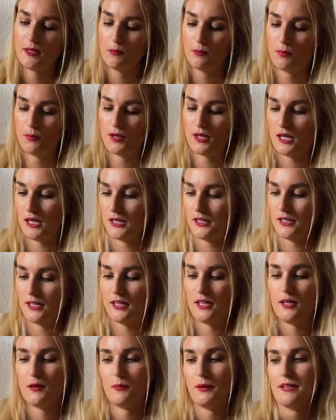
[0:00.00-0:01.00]
But
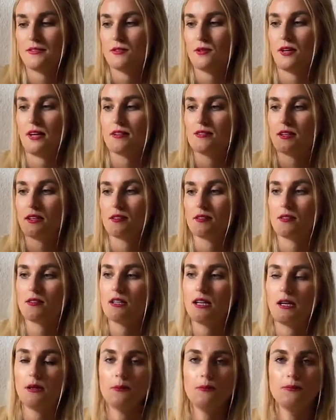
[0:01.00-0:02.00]
as you guys can
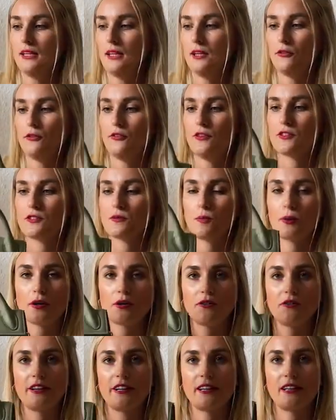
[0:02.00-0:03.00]
see, it fits
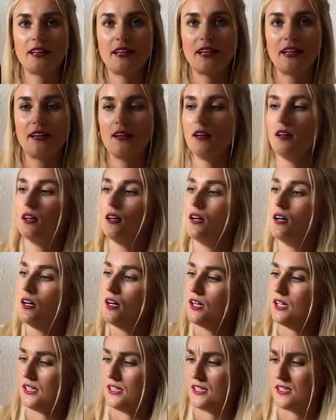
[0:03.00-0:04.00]
perfectly.
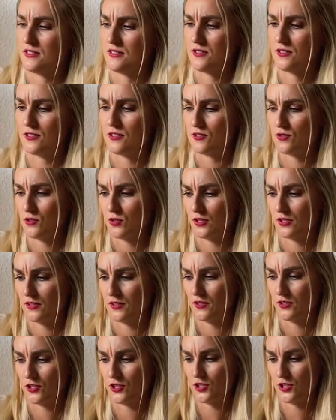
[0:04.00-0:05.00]
It doesn't distort
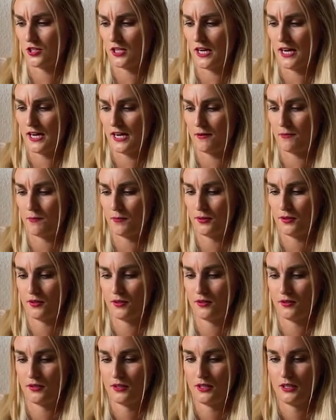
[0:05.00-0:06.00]
the shape.
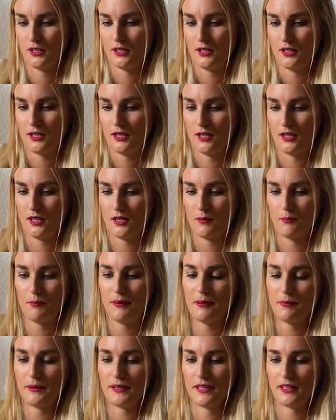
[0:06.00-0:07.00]

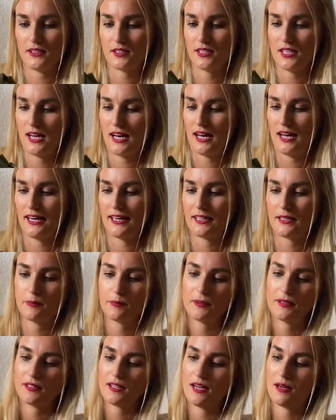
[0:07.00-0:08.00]
Maybe a tiny
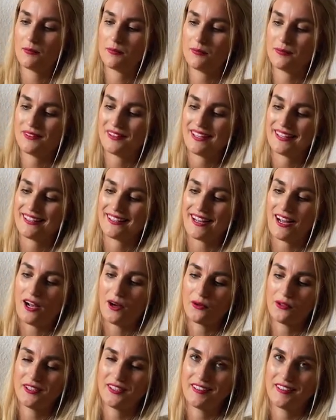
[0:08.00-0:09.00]
bit up, like
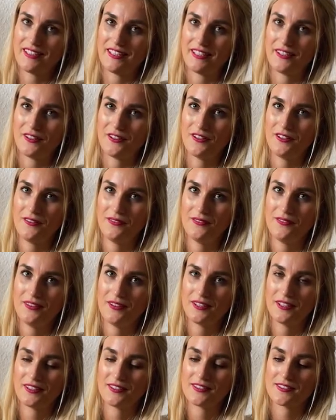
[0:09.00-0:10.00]
out here,
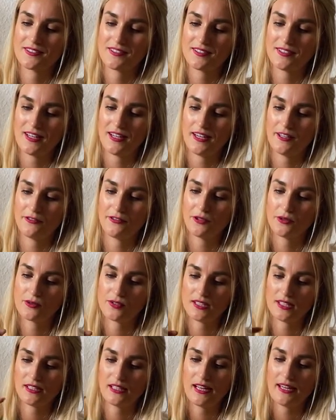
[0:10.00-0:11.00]
because I've used
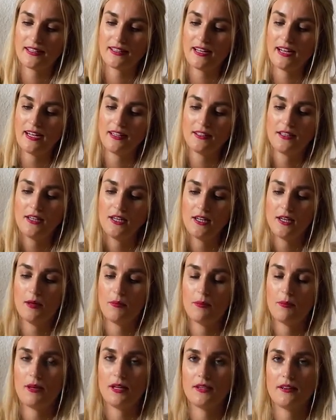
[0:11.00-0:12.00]
it like that.
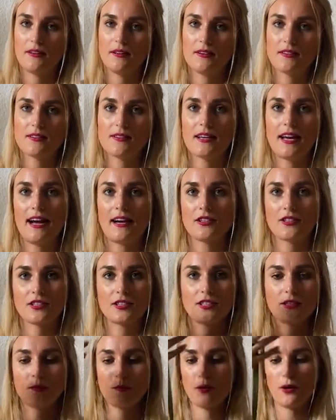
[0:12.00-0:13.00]
But this actually
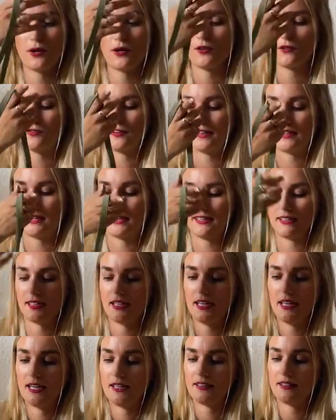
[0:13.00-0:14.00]
is perfect. And
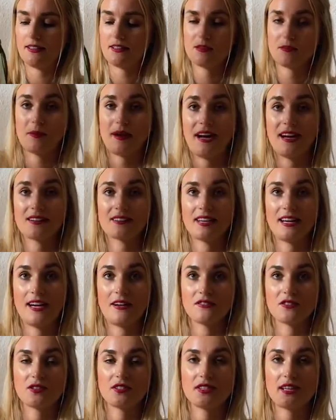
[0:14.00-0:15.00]
these bags, I
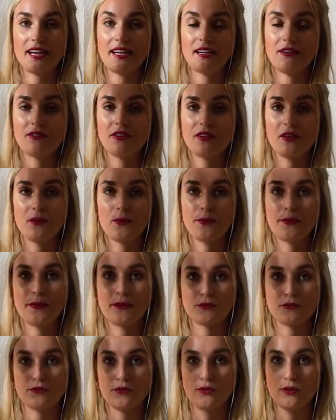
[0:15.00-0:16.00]
have to say, even though
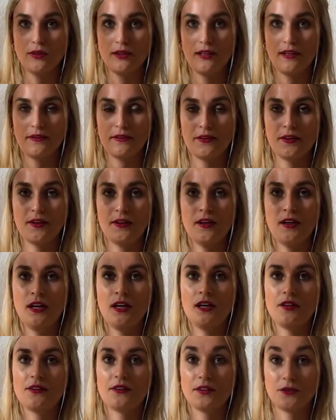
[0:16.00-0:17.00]
they're full leather,
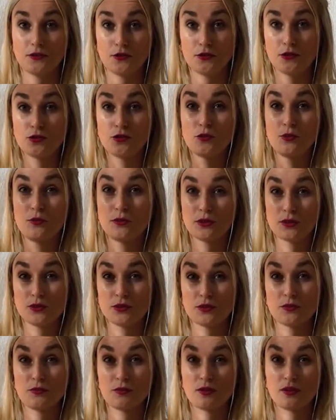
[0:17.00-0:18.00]
they're super,
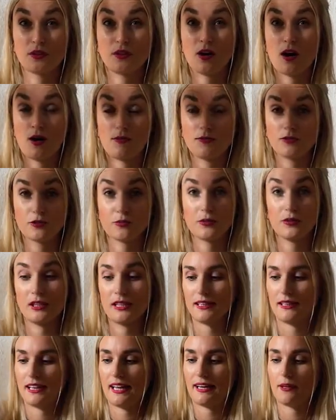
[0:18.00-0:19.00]
super comfortable
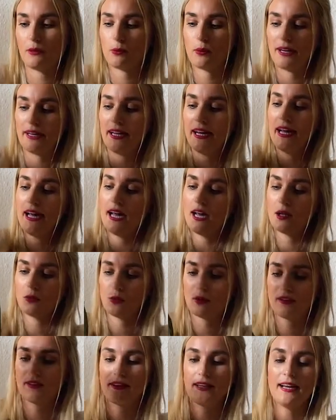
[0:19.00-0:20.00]
and lightweight. And
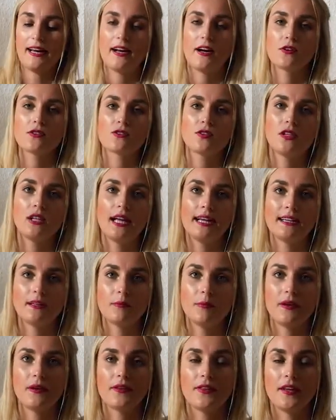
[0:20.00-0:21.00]
one thing I also like
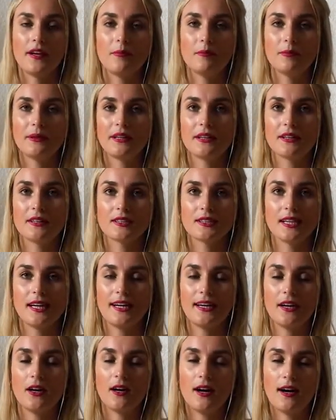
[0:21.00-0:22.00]
about them, because
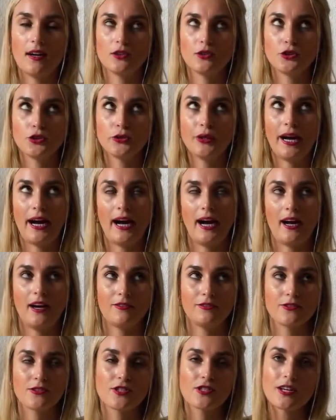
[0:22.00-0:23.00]
I do
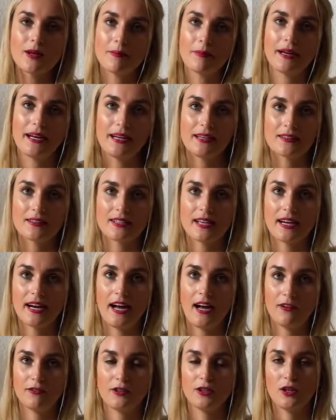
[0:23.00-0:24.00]
have some bags that
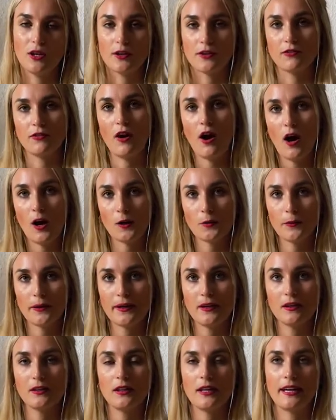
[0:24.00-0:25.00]
have a lot of
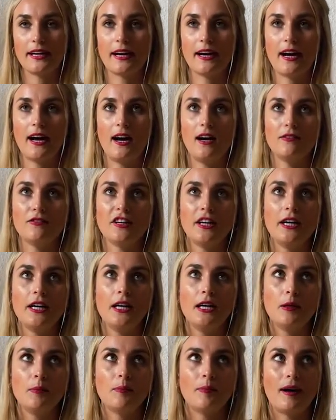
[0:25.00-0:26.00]
hardware, like I have
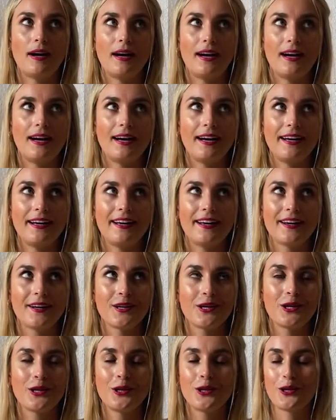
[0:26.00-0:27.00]
my
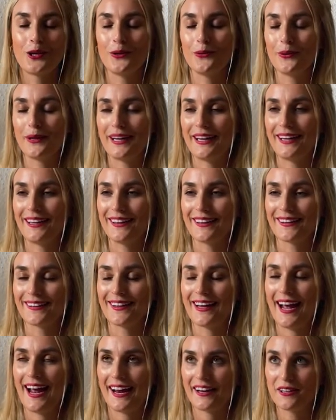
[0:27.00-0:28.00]
Chloe little
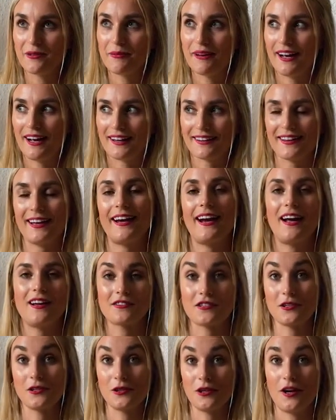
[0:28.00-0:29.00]
Annie bag that has
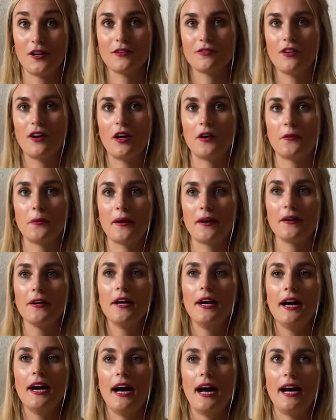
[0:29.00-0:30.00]
a lot of hardware.
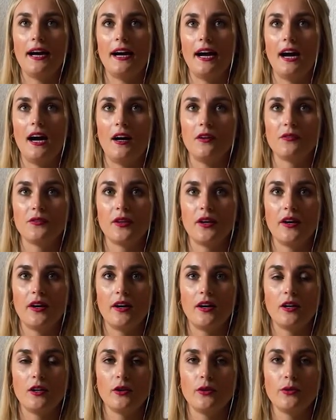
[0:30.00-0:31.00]
I have
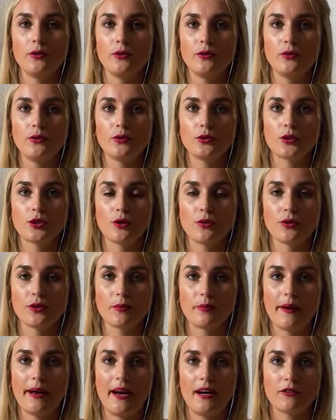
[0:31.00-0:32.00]
the Lulu shoulder
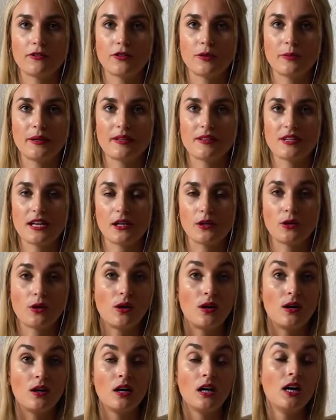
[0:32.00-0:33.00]
bag from Yves Saint
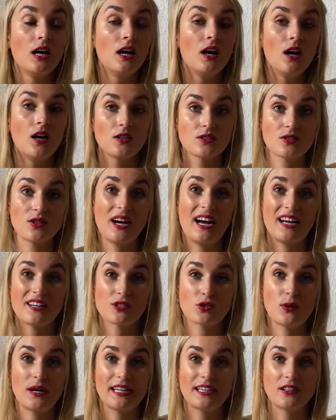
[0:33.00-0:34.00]
Laurent, also has
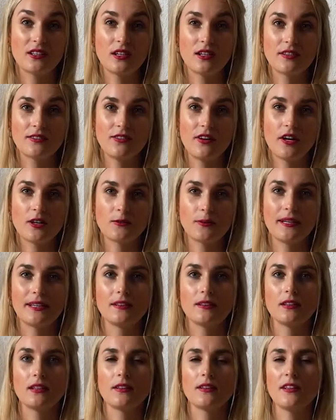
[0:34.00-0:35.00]
quite a lot of
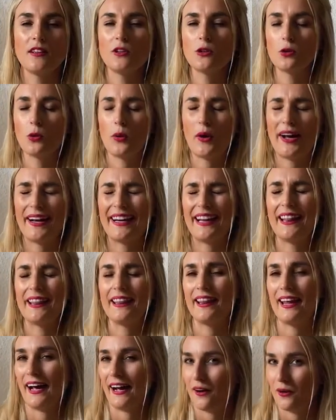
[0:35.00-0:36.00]
hardware, and they're quite
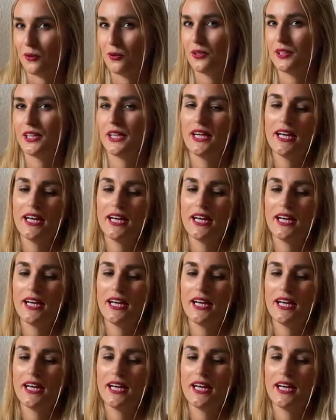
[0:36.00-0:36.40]
loud.